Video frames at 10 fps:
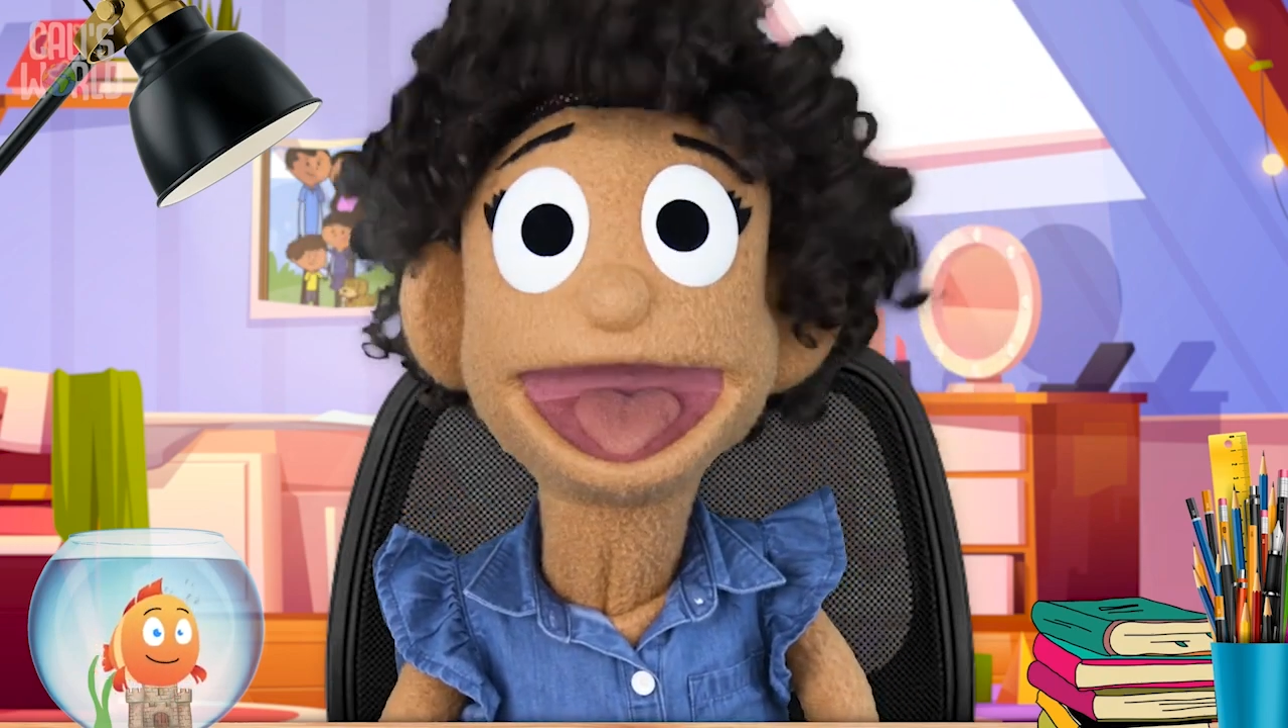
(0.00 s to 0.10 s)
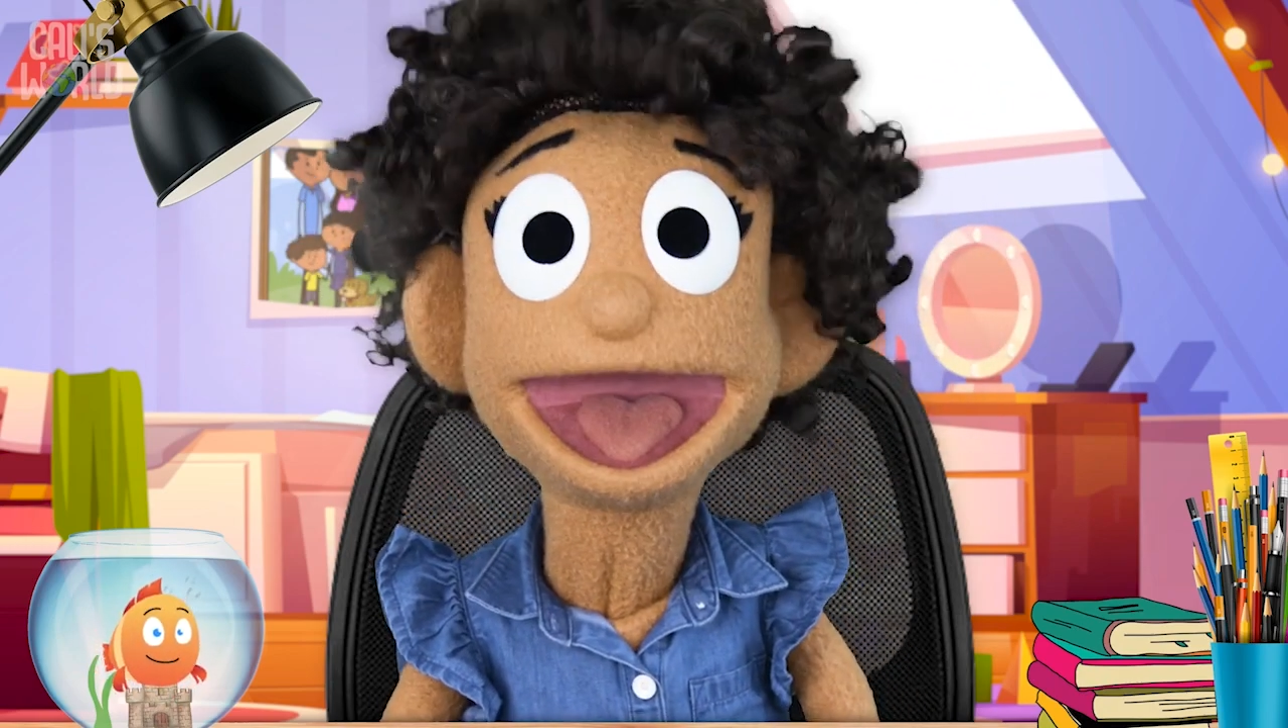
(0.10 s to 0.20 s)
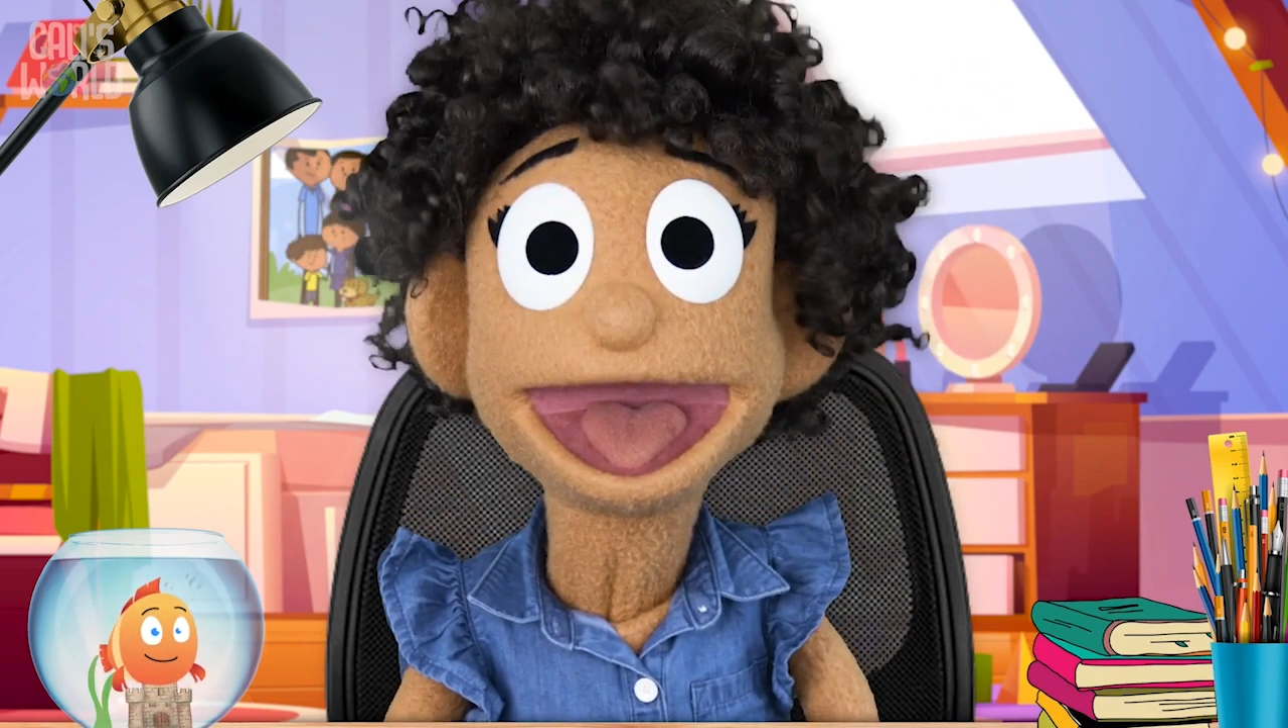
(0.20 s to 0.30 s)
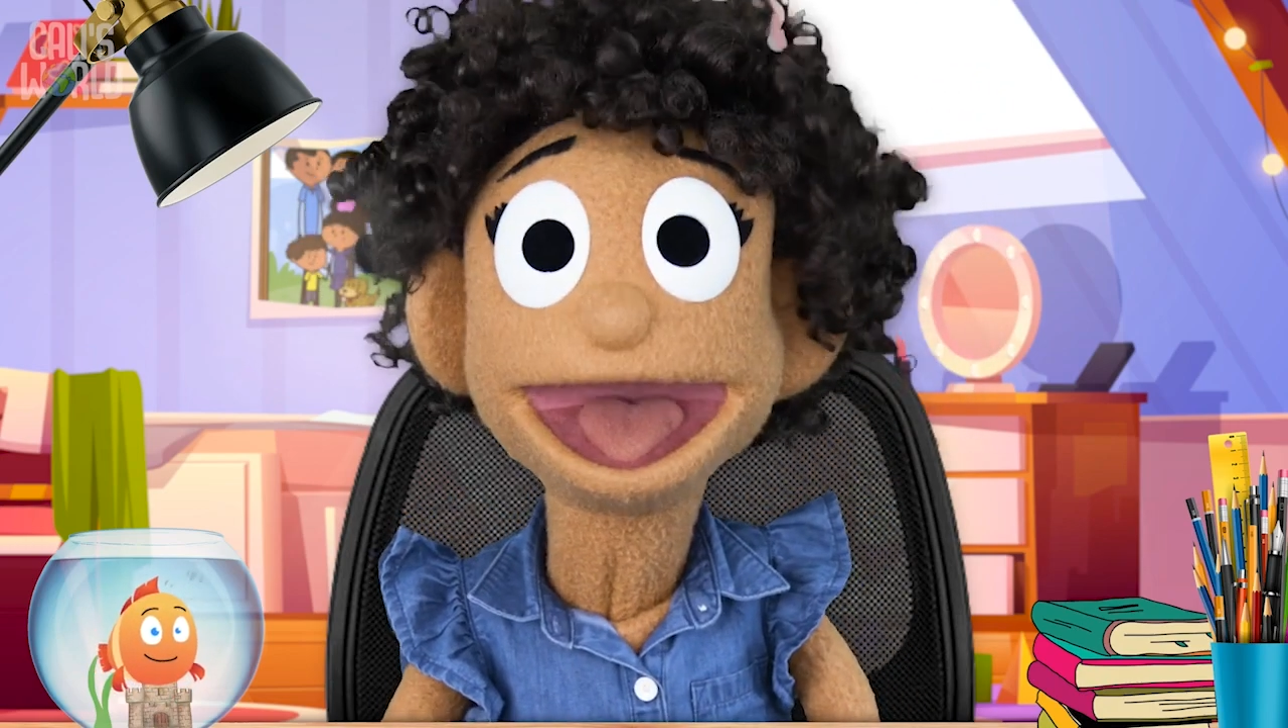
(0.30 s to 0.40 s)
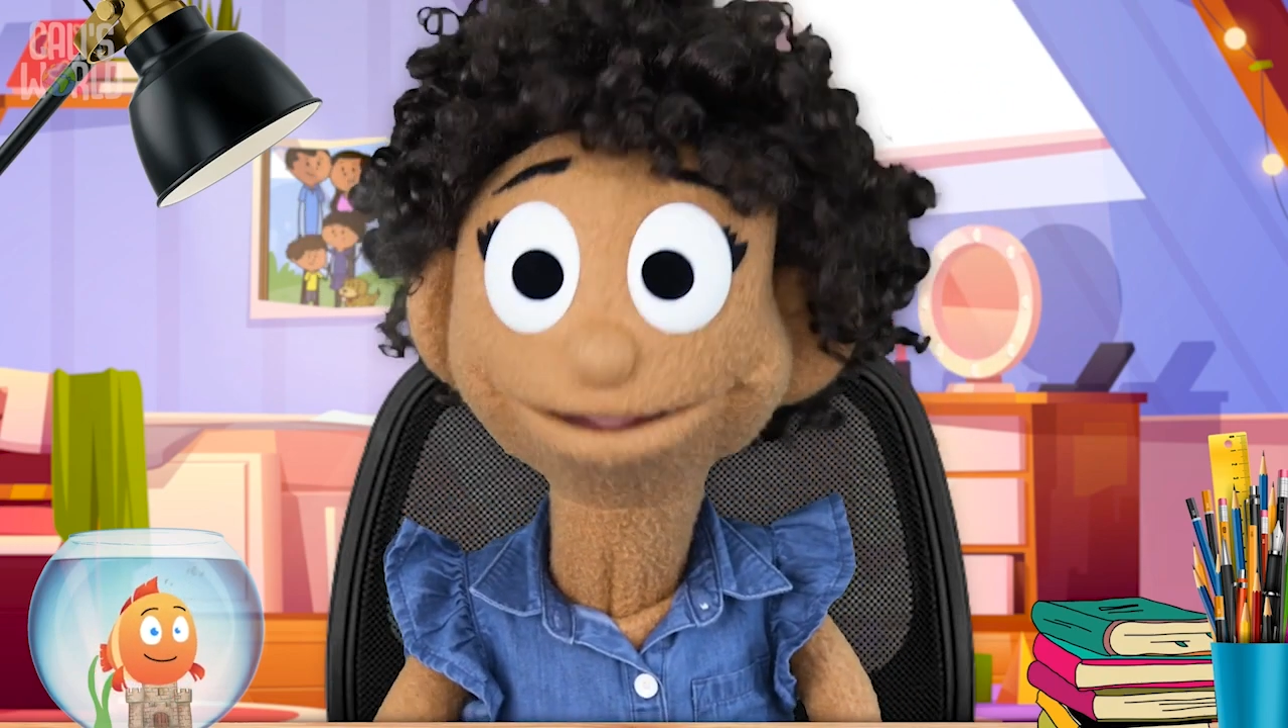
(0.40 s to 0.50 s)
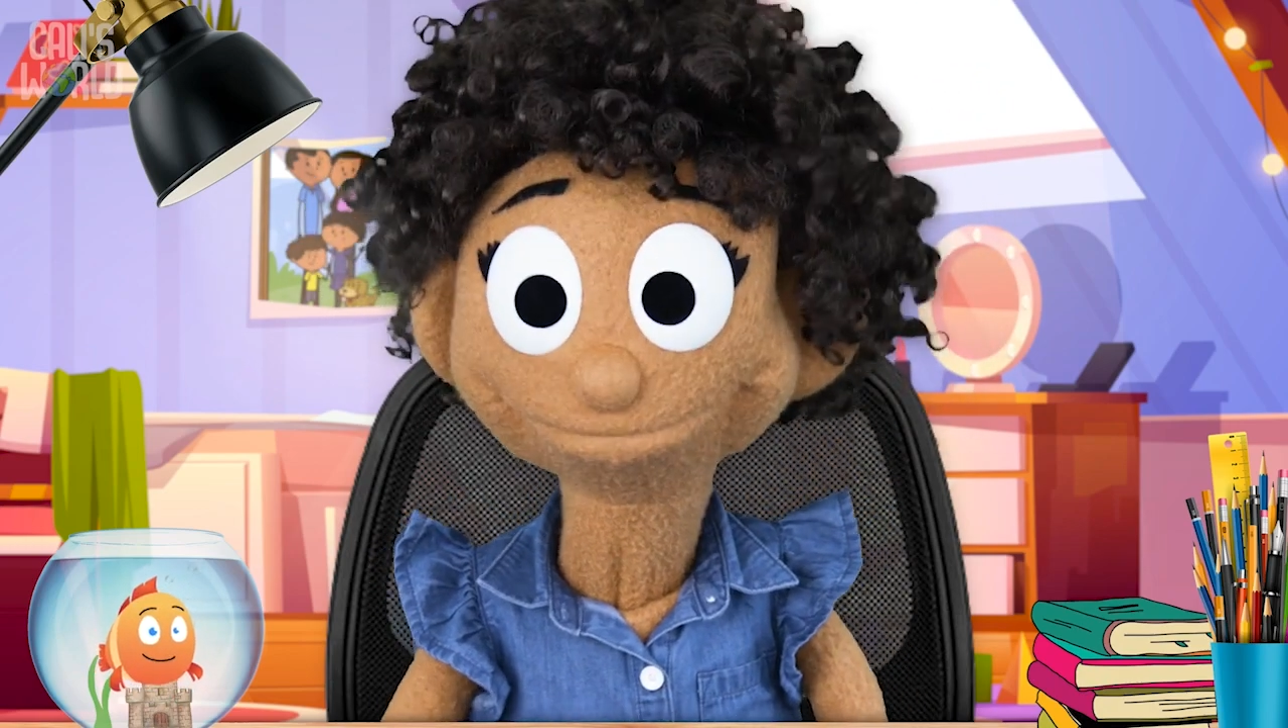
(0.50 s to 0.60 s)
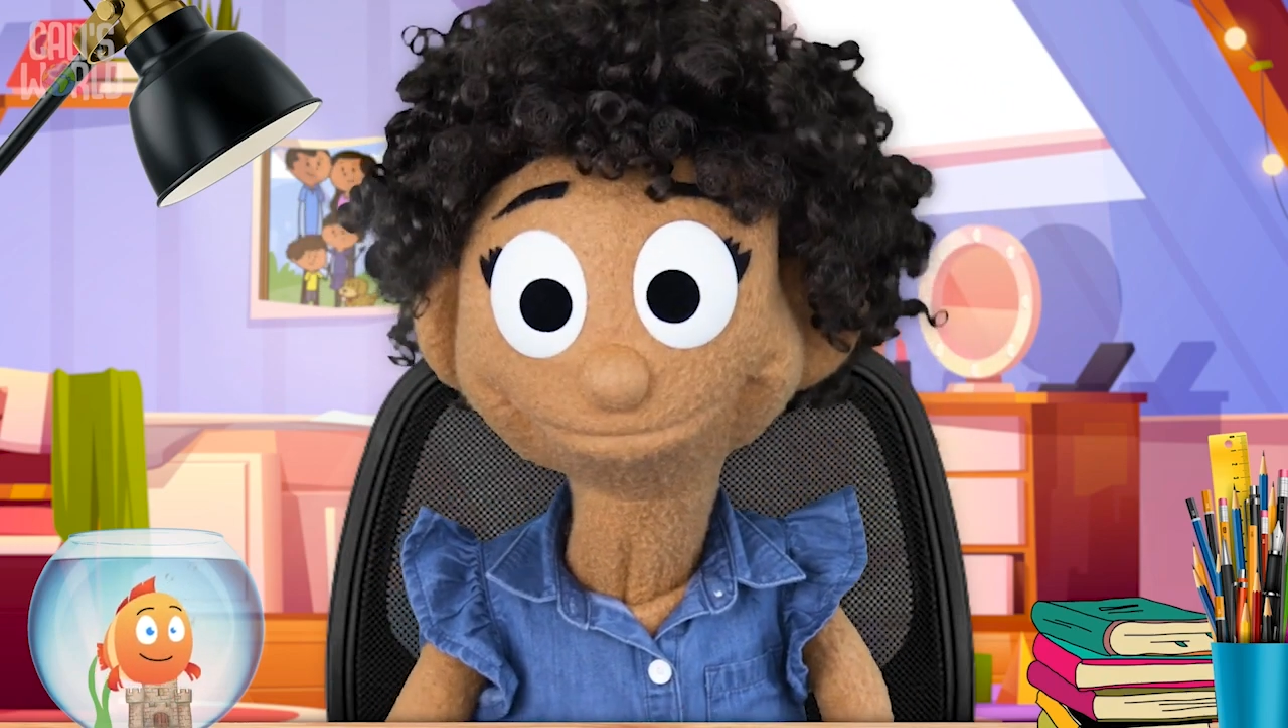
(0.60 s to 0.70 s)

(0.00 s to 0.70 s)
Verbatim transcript: time.